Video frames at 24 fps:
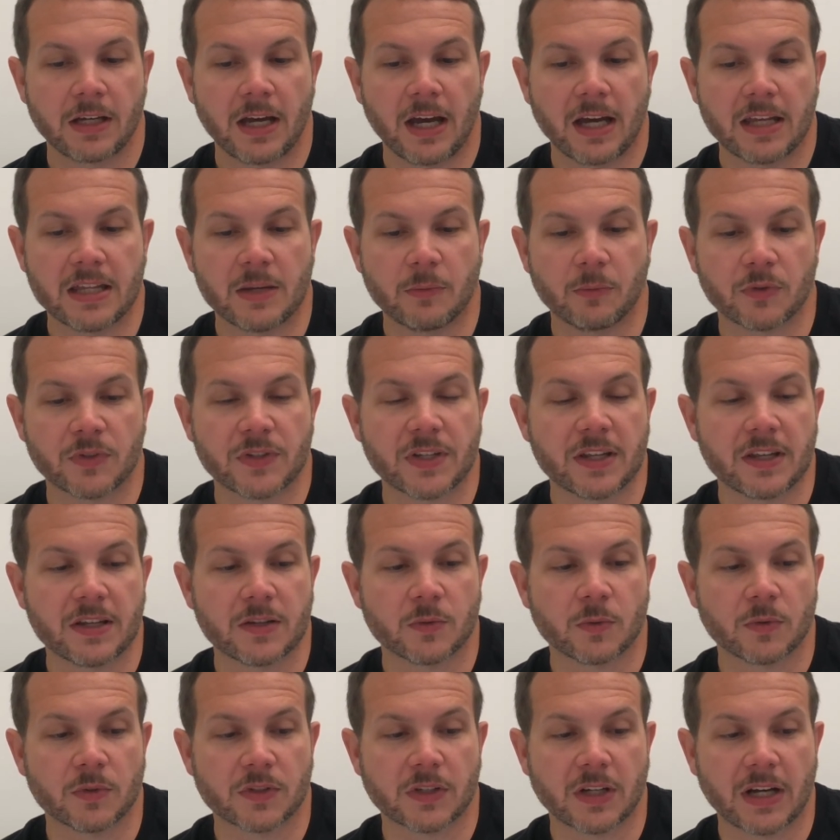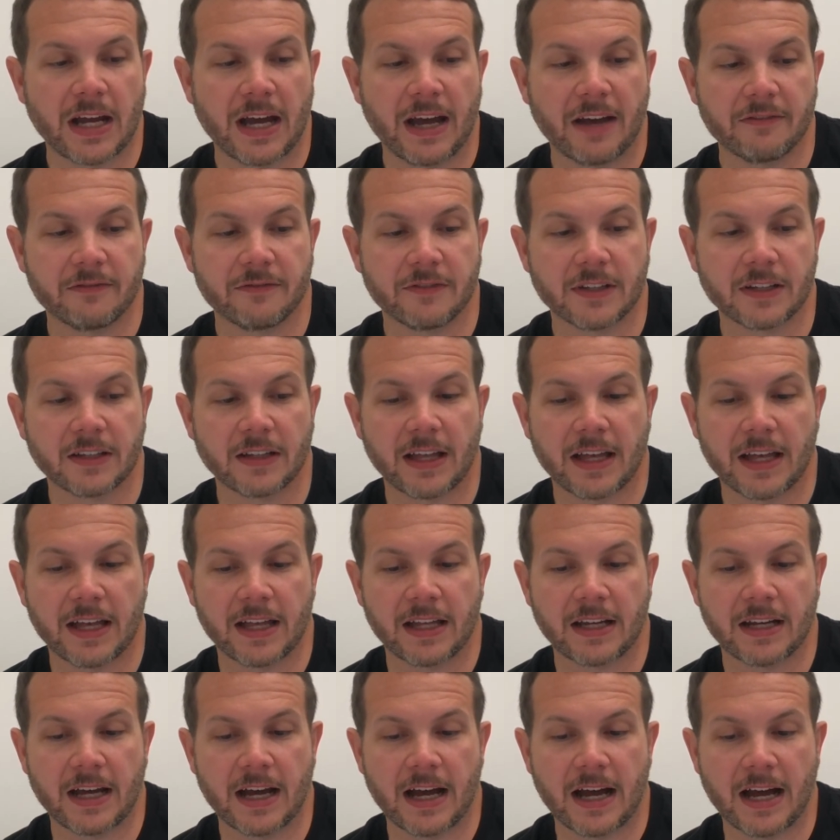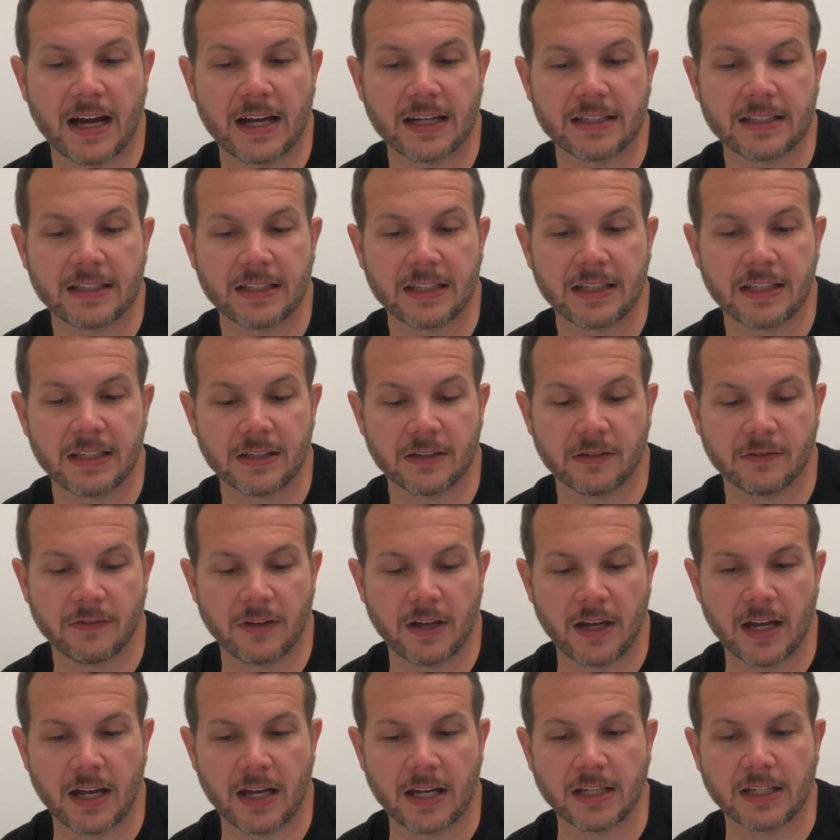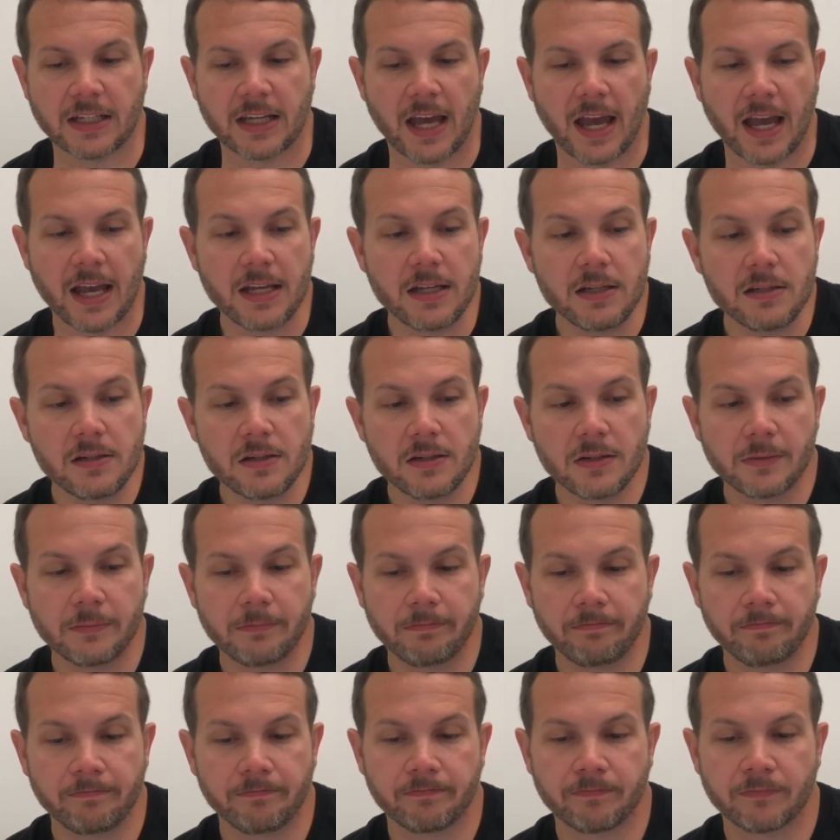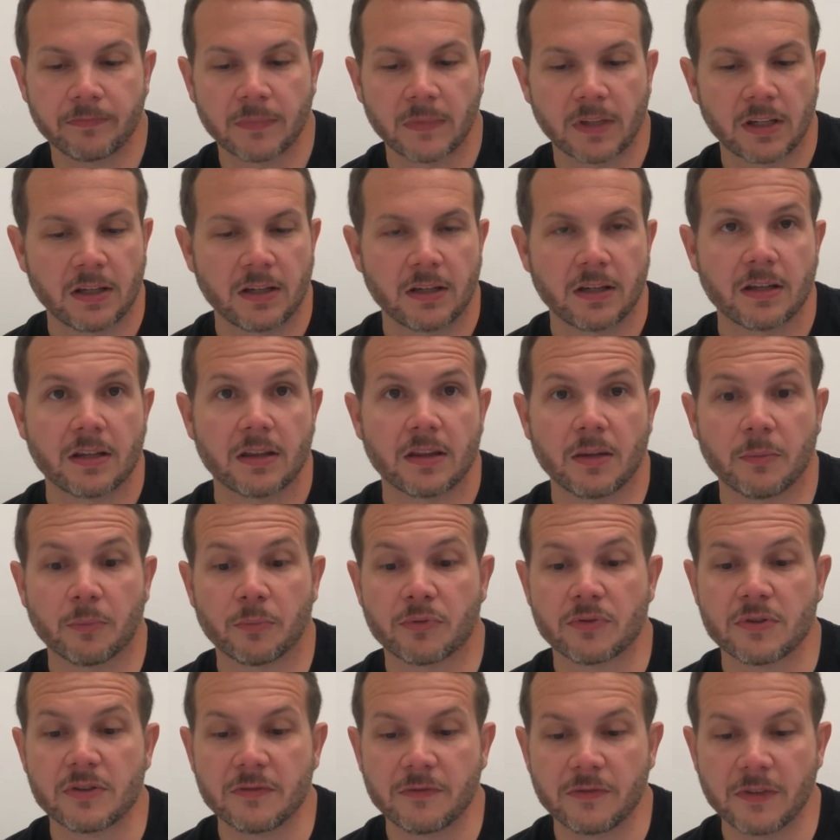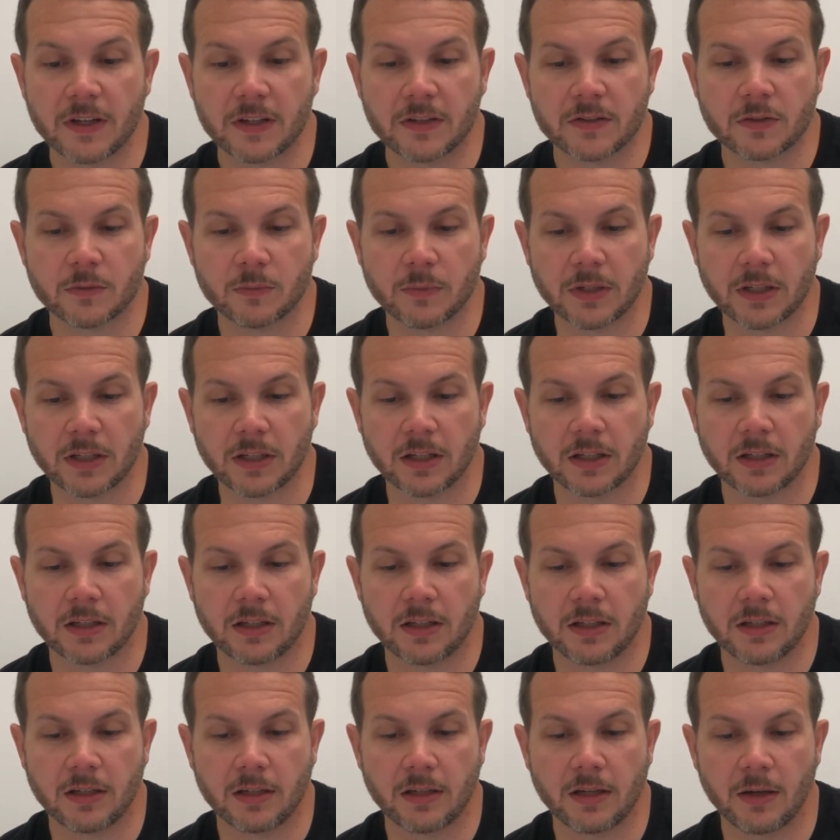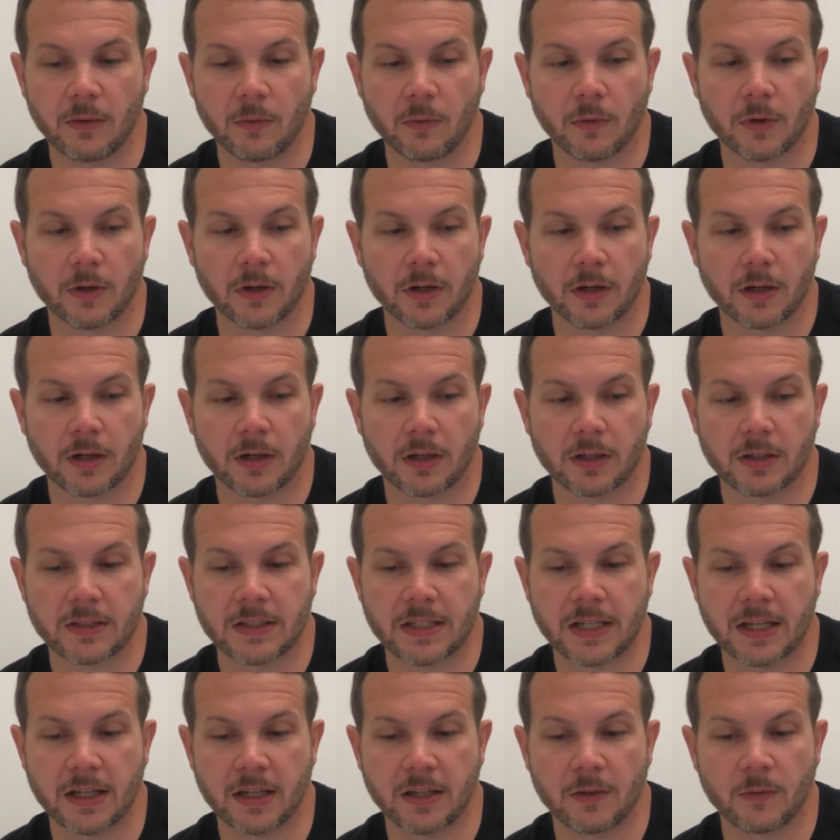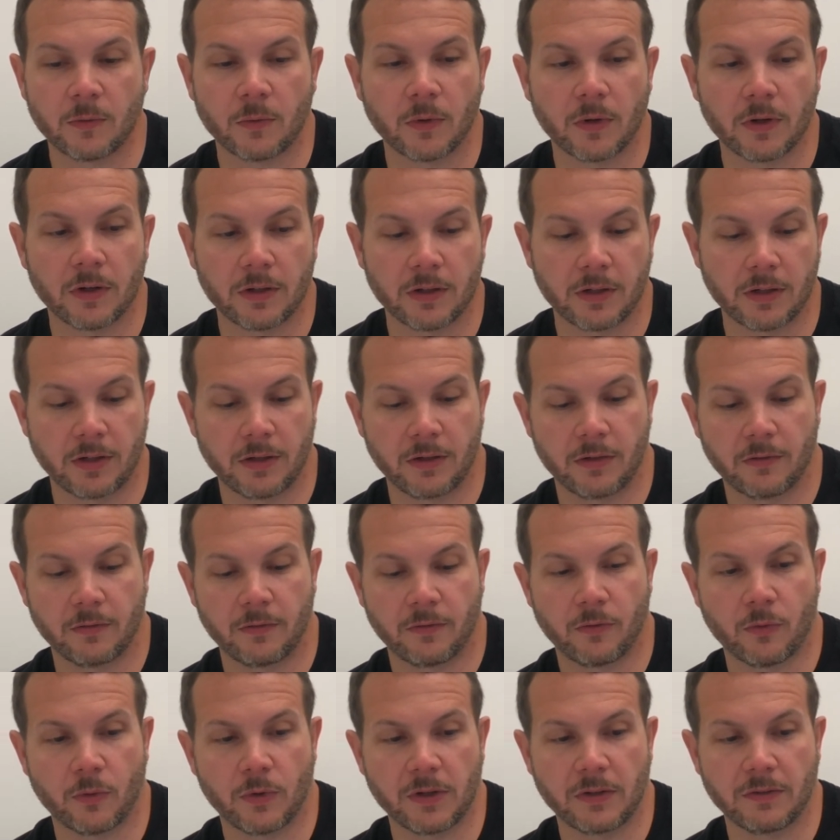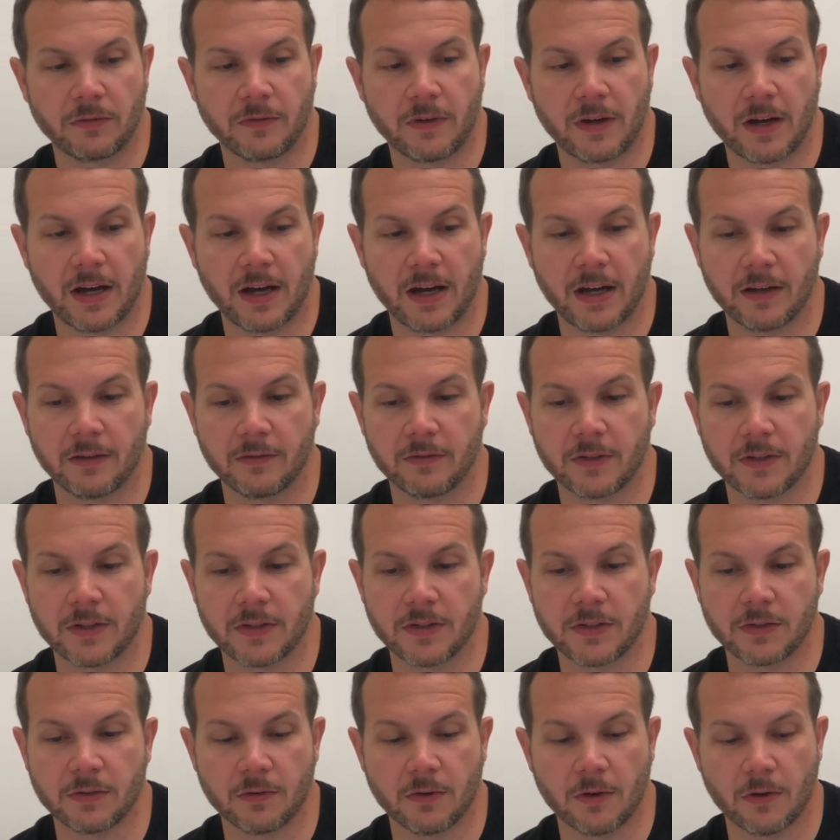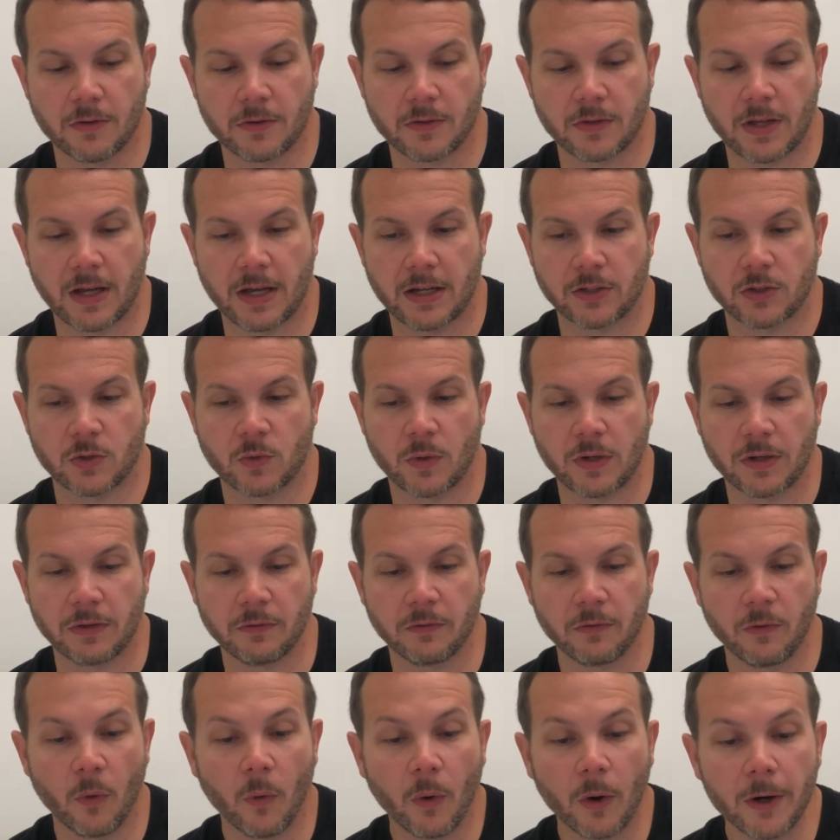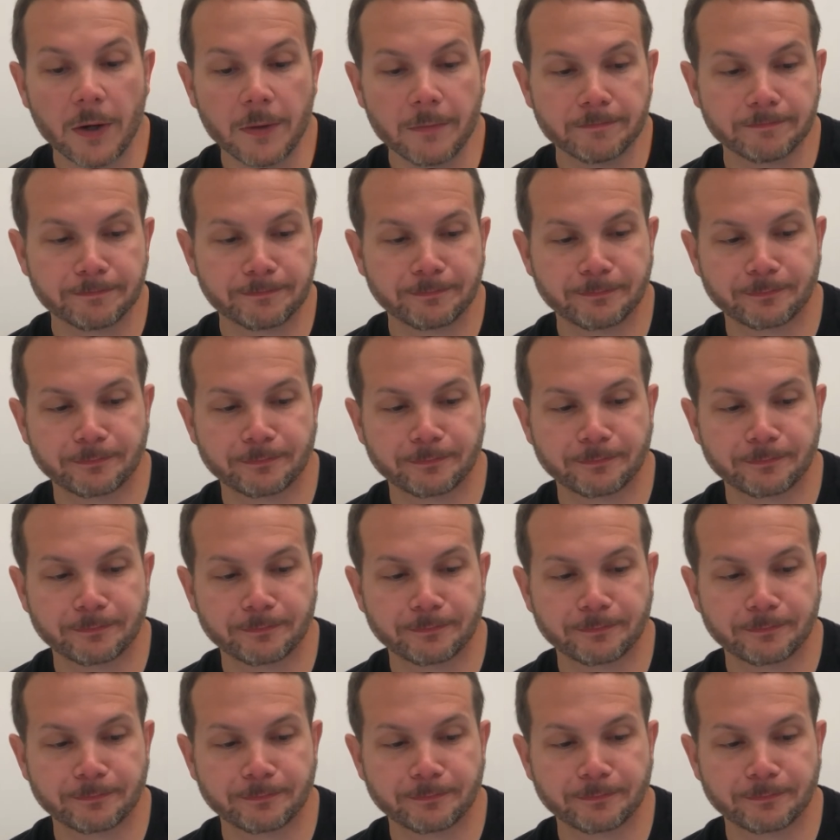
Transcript: And then we'll say this one's going to have VLAN ID of 88. The prefix will be network 10.1.45.0/24.